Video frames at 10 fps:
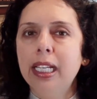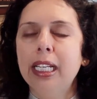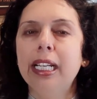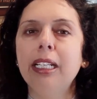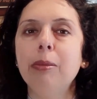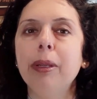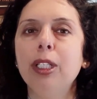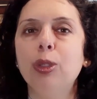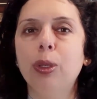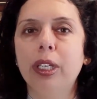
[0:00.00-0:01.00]
let me
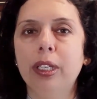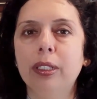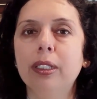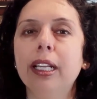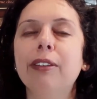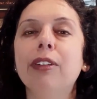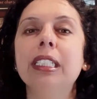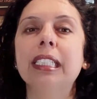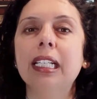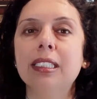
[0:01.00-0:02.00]
do here and
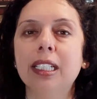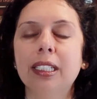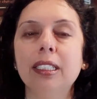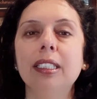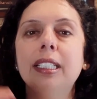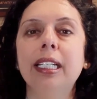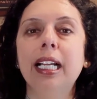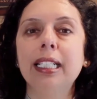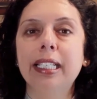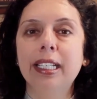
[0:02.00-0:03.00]
once I settle, then
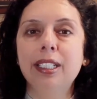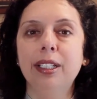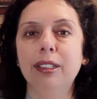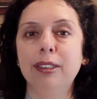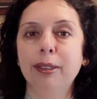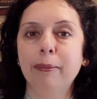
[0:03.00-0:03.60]
I'll get here.